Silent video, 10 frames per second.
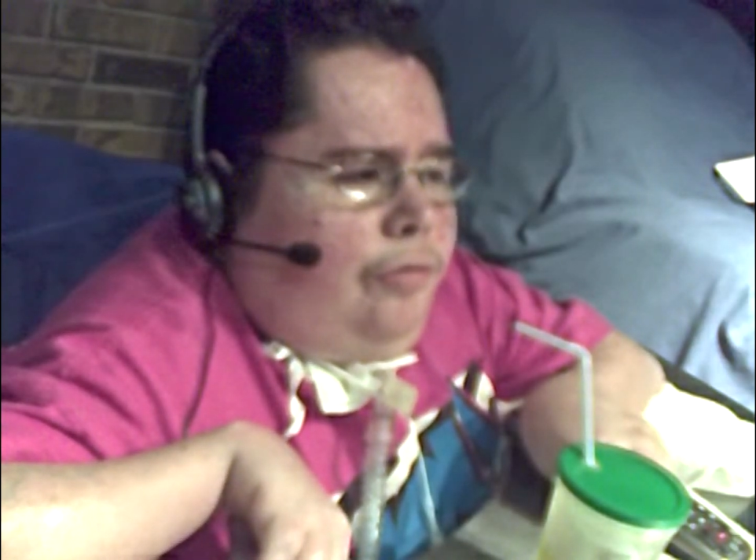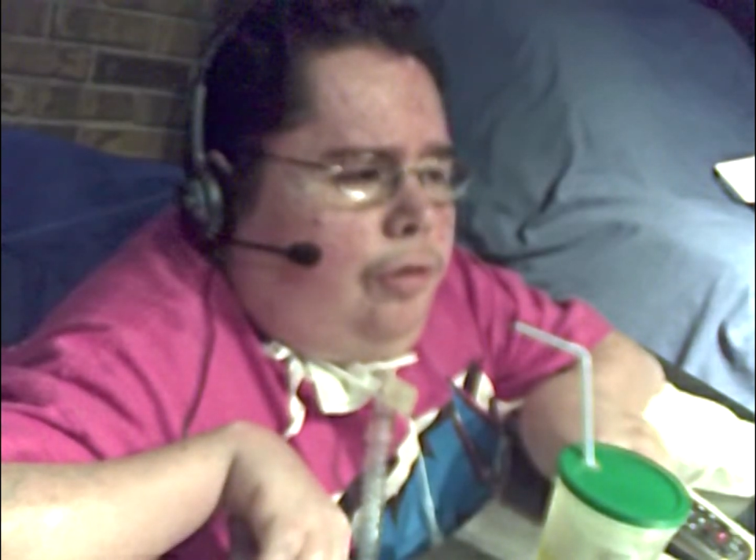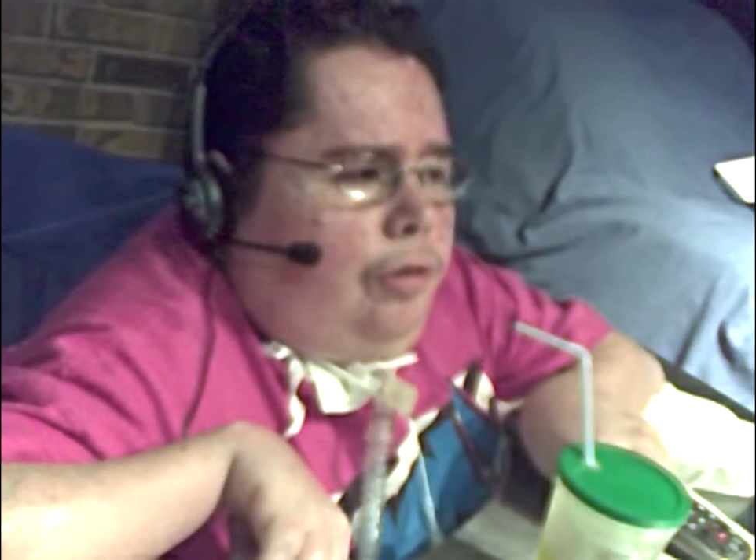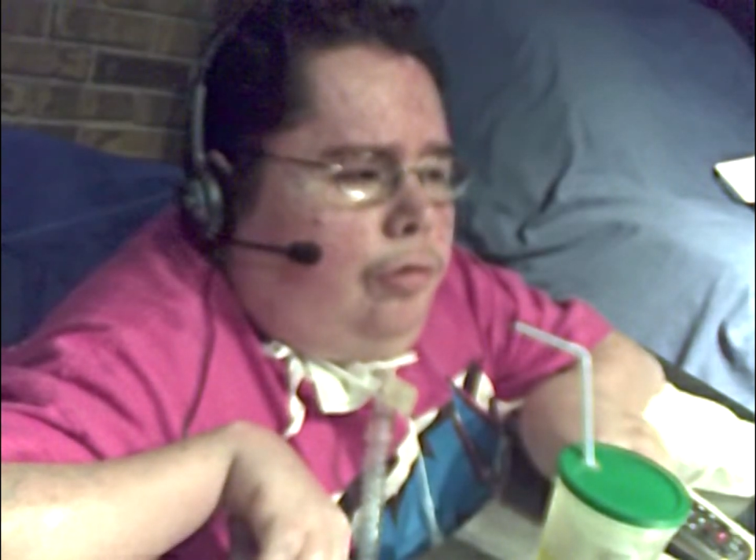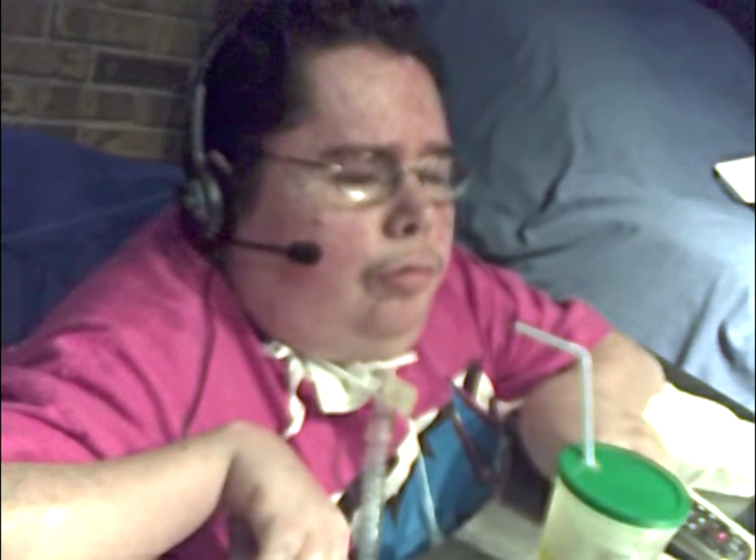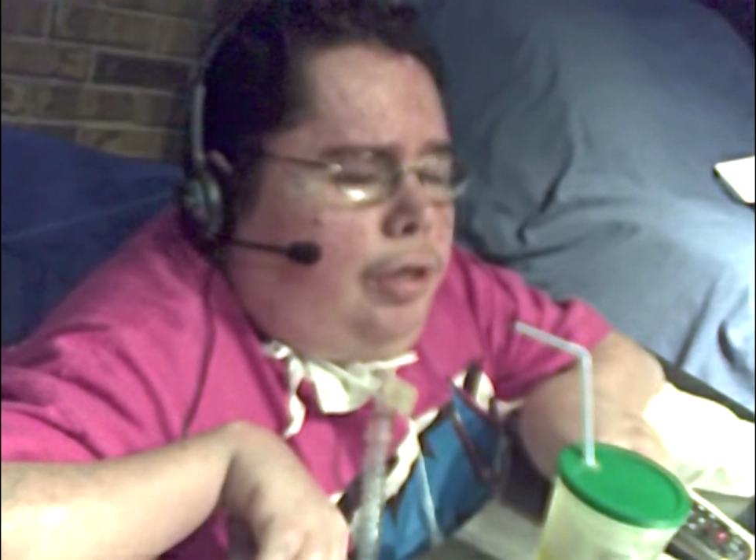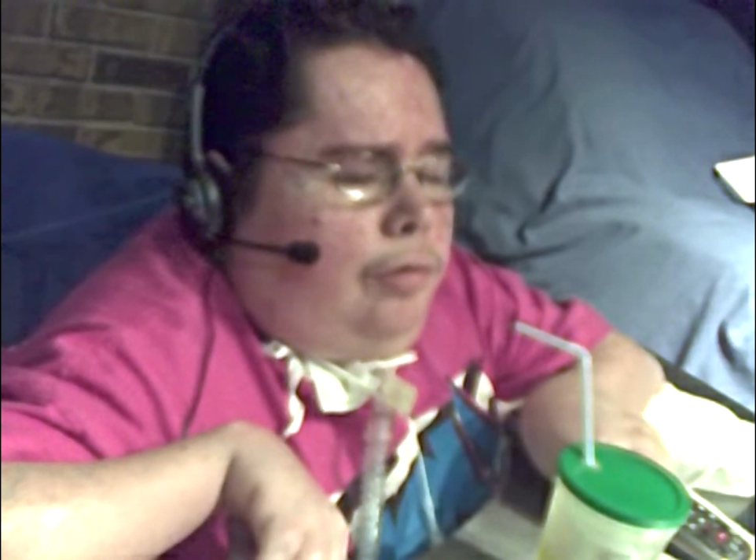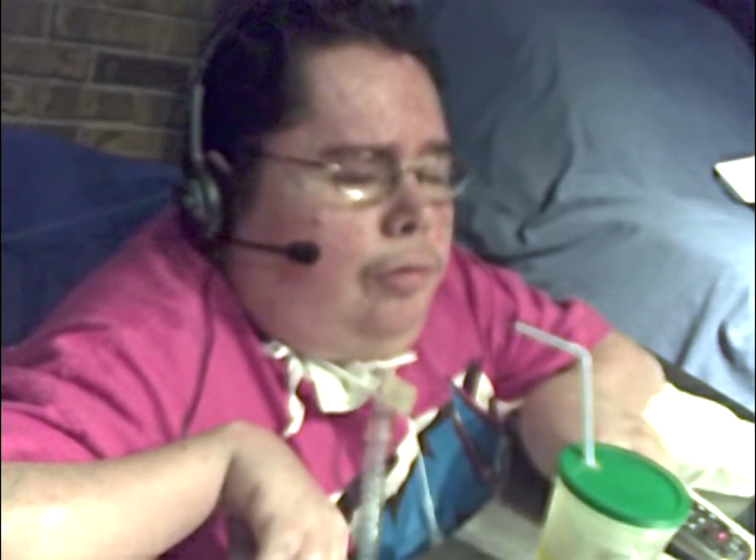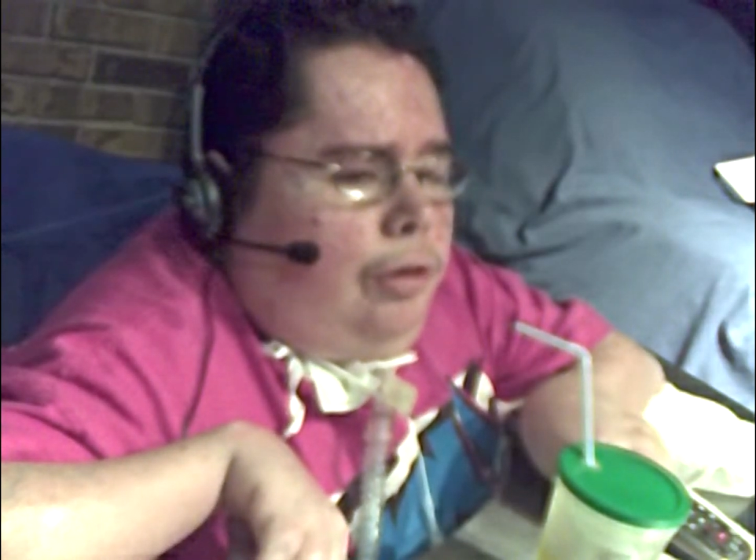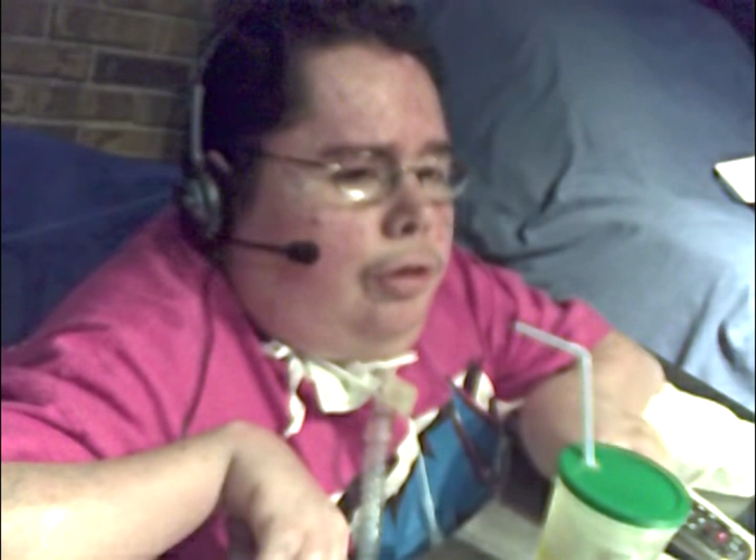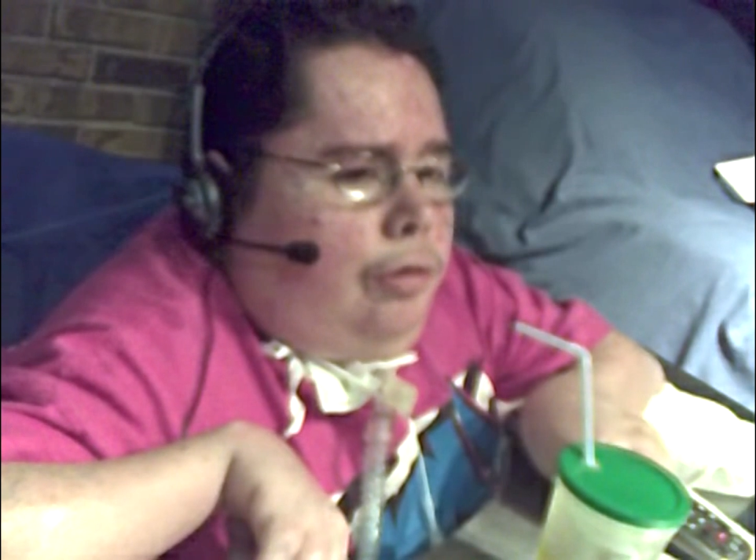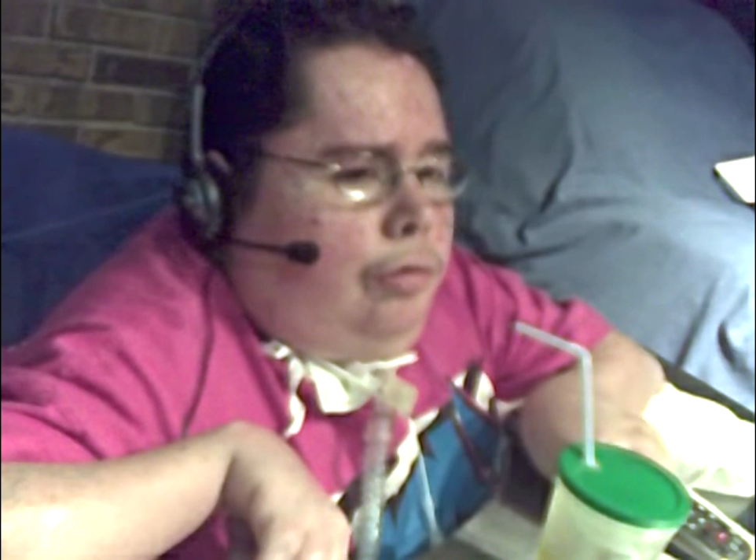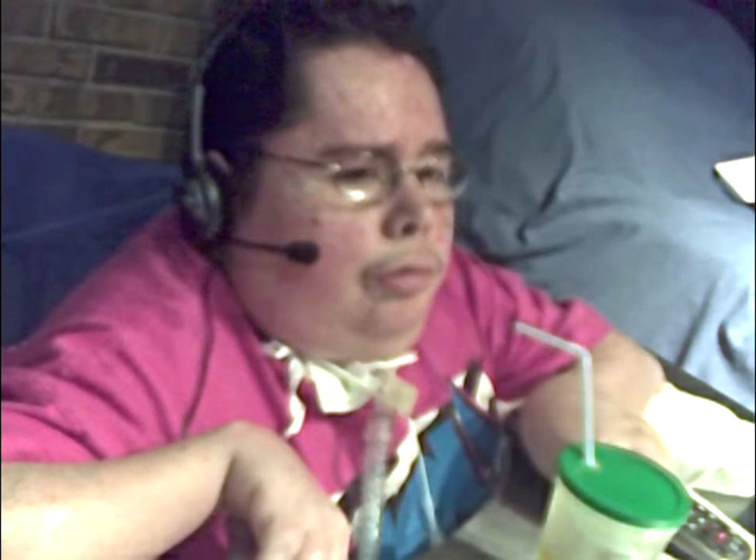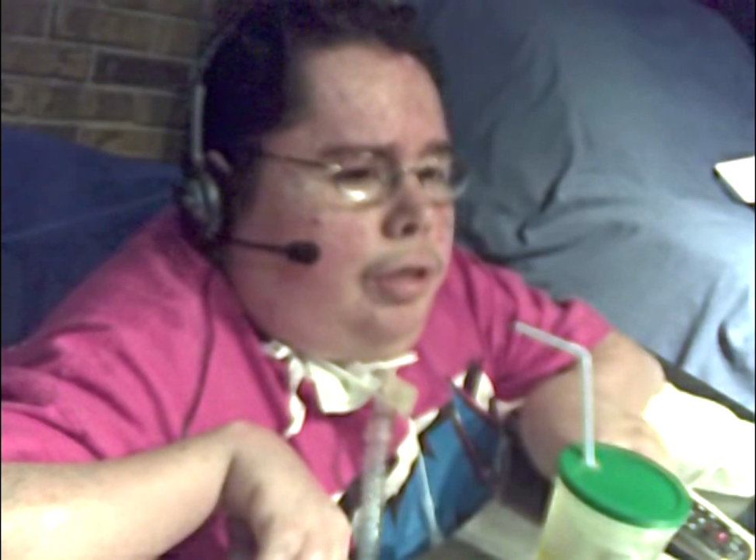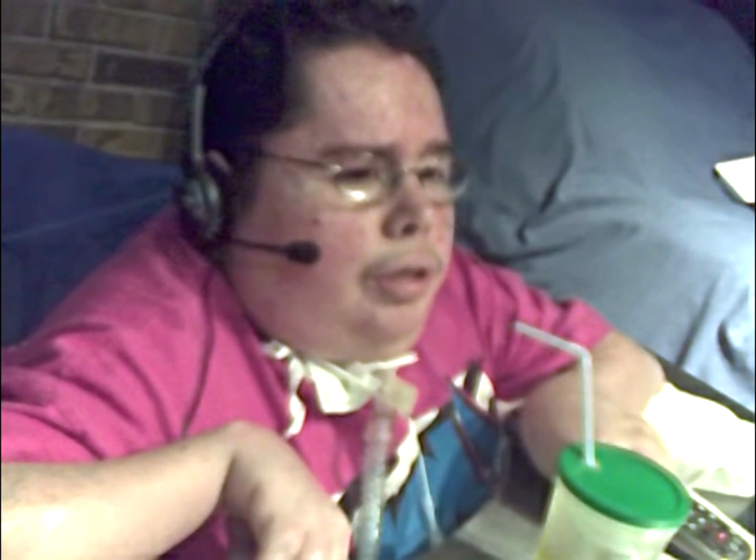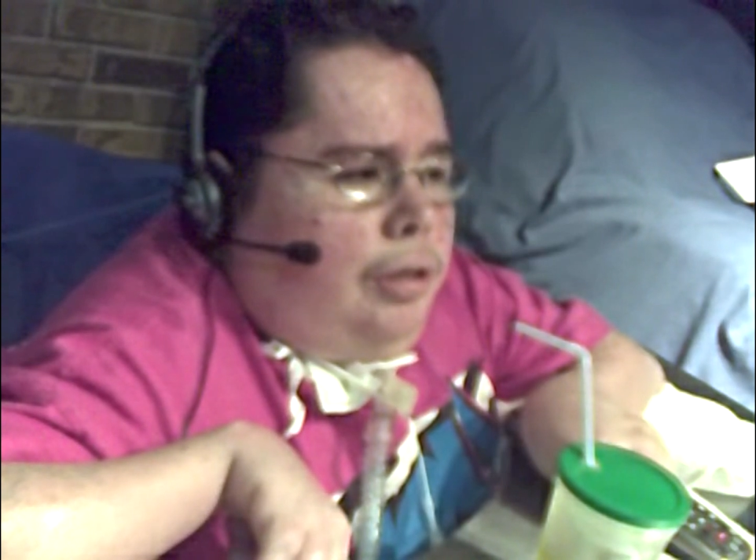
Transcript: a quick 1, 2, 3.